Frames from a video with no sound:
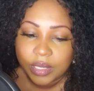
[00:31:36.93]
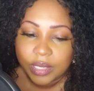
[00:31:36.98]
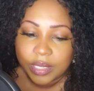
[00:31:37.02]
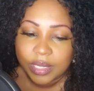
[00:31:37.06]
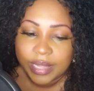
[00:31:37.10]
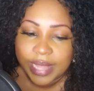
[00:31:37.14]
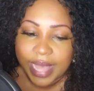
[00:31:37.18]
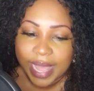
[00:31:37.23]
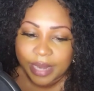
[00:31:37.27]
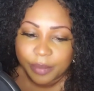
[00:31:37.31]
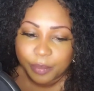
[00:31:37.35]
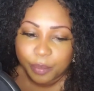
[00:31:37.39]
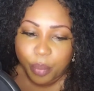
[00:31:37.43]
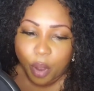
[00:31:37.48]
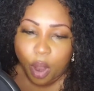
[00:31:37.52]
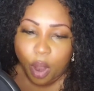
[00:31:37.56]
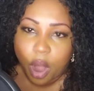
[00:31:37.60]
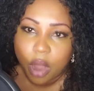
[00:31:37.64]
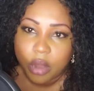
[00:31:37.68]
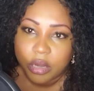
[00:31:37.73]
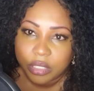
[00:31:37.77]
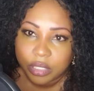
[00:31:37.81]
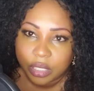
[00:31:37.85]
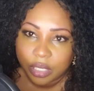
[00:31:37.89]
that
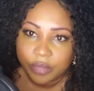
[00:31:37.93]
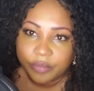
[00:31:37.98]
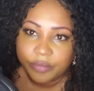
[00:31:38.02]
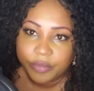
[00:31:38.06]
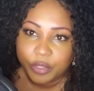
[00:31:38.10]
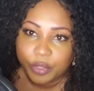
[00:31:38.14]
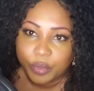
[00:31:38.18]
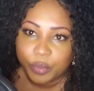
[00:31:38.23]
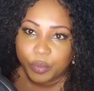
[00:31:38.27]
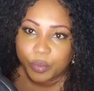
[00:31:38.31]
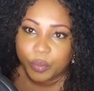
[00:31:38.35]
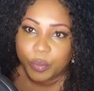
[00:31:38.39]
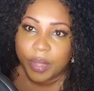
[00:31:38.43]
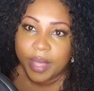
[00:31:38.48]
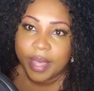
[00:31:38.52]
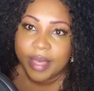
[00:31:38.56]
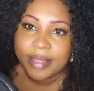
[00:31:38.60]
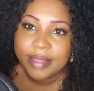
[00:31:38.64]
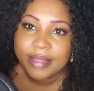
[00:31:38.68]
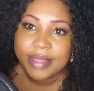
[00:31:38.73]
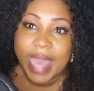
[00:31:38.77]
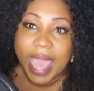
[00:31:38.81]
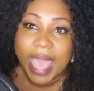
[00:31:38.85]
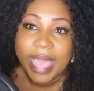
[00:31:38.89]
part of you
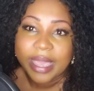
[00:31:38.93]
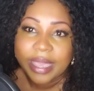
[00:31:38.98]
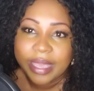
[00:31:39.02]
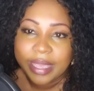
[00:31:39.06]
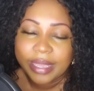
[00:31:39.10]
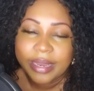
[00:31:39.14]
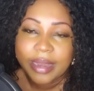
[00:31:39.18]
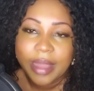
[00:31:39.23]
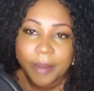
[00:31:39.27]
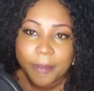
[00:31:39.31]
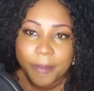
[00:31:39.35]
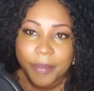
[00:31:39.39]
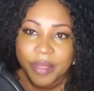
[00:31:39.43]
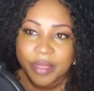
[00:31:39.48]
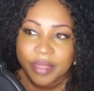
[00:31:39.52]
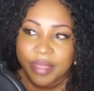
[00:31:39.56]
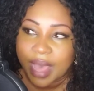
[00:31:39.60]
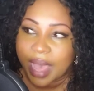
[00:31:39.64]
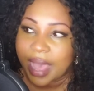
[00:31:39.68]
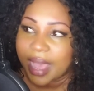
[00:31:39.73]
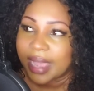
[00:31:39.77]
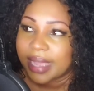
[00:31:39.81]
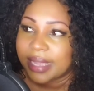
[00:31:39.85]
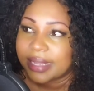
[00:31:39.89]
that can
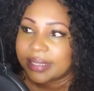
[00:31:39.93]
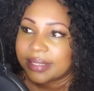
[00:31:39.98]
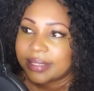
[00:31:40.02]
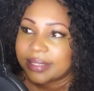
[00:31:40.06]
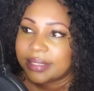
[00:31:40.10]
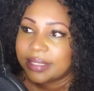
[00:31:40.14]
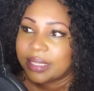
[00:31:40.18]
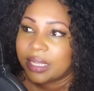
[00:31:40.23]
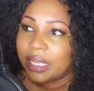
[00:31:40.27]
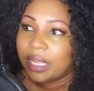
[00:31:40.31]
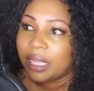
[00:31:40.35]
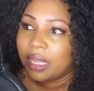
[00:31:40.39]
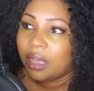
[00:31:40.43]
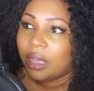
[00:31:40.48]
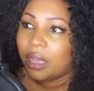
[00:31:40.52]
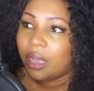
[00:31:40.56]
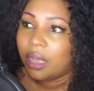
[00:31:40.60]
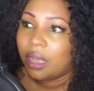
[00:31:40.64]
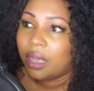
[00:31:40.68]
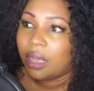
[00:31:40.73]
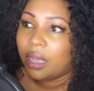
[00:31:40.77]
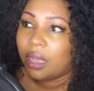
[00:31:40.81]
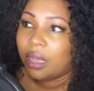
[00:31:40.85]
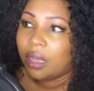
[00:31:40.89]
empathize
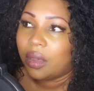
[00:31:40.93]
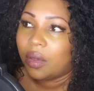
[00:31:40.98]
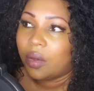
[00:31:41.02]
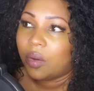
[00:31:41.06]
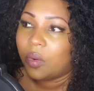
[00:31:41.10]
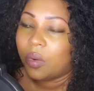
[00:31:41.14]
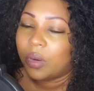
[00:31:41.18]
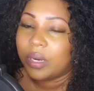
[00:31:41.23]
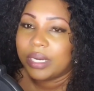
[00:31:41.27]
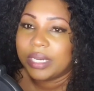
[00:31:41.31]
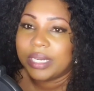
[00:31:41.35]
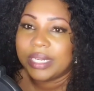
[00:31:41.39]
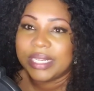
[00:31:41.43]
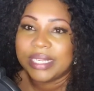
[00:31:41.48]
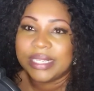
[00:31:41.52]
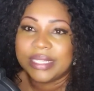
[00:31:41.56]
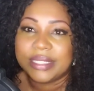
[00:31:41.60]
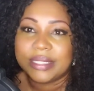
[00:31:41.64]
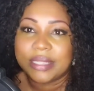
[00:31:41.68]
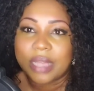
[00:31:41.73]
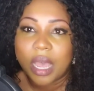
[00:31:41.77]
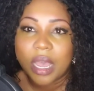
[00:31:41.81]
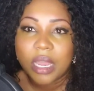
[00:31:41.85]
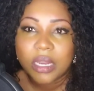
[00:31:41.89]
or at
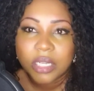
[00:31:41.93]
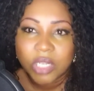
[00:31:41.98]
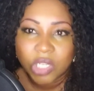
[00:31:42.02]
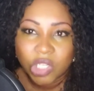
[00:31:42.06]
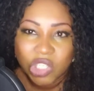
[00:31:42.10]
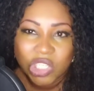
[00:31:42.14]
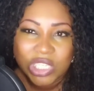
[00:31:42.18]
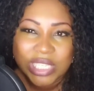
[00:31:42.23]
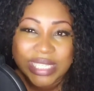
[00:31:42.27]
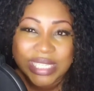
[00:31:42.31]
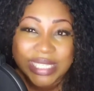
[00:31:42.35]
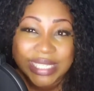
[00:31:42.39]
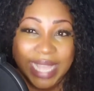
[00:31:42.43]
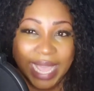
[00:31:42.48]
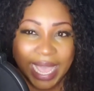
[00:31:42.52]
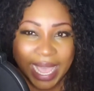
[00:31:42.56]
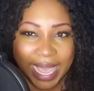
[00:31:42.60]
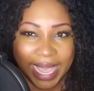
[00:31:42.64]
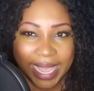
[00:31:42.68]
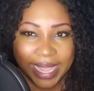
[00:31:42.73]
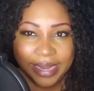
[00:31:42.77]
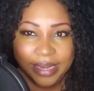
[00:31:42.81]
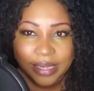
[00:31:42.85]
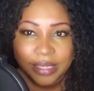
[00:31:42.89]
least
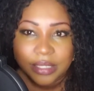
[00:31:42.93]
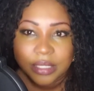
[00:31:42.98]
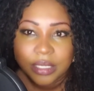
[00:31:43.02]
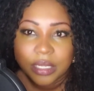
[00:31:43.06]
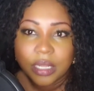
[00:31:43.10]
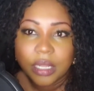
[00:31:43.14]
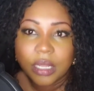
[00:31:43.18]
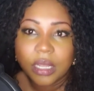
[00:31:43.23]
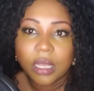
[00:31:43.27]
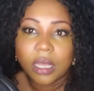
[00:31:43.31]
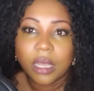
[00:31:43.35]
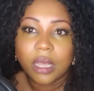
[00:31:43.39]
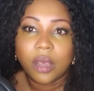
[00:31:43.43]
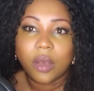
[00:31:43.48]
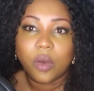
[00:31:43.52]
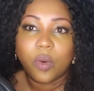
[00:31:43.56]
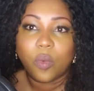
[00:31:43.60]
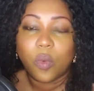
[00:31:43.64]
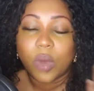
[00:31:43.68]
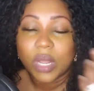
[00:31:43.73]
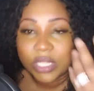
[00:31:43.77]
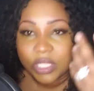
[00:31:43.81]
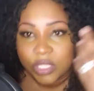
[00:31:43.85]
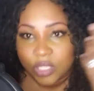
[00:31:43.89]
understand
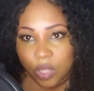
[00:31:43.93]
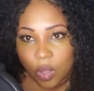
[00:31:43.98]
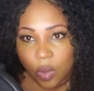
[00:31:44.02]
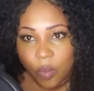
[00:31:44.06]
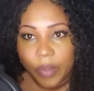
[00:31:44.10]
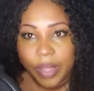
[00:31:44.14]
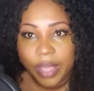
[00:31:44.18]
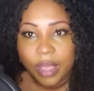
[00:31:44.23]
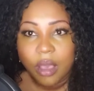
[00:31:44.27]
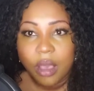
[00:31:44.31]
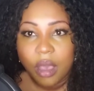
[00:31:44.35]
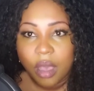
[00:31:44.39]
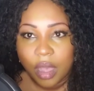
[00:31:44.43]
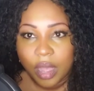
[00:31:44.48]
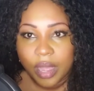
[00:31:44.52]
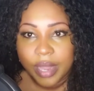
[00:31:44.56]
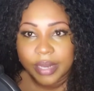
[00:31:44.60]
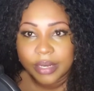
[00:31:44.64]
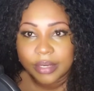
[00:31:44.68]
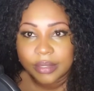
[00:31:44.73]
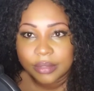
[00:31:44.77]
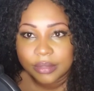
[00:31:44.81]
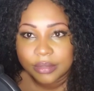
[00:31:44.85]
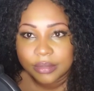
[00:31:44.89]
what's going
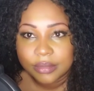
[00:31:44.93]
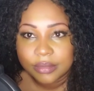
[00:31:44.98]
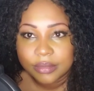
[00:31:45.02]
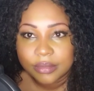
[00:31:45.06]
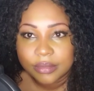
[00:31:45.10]
on